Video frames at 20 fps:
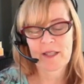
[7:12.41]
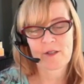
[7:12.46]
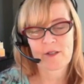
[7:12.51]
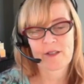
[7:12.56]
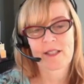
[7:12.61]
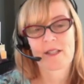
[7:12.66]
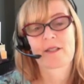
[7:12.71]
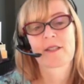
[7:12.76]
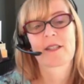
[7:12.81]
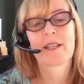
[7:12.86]
but
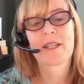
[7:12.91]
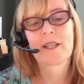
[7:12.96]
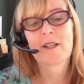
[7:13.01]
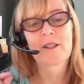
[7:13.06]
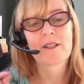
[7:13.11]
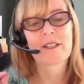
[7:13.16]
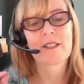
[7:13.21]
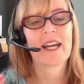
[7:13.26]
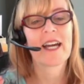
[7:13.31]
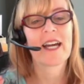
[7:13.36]
then there's those
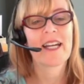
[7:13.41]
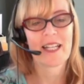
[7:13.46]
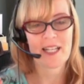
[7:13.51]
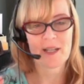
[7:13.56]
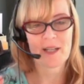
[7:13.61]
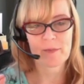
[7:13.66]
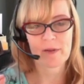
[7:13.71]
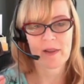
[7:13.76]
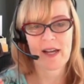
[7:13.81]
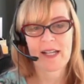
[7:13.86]
little
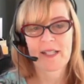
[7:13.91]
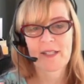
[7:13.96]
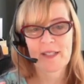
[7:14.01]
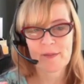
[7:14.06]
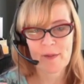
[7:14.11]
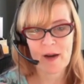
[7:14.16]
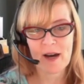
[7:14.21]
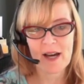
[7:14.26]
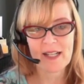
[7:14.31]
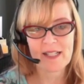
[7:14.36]
tiny
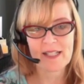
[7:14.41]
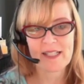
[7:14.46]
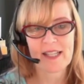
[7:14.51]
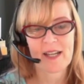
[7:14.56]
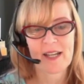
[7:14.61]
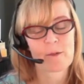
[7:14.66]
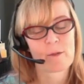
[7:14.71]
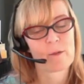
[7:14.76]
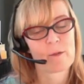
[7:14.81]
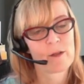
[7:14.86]
blind
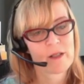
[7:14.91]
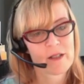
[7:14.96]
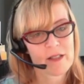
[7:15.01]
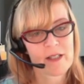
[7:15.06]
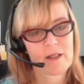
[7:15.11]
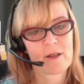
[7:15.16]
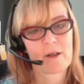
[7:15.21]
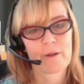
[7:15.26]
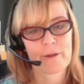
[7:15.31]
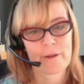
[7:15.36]
spots that
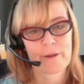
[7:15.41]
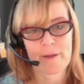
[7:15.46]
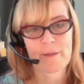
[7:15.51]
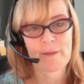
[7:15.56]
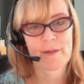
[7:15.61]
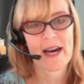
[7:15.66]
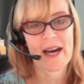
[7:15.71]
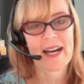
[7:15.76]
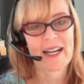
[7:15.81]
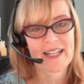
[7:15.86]
really hold
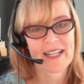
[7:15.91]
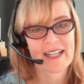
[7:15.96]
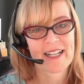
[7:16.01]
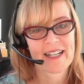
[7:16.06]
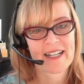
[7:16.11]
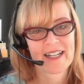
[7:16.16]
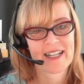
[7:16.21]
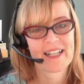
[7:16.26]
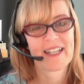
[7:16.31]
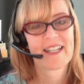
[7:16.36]
them back.
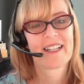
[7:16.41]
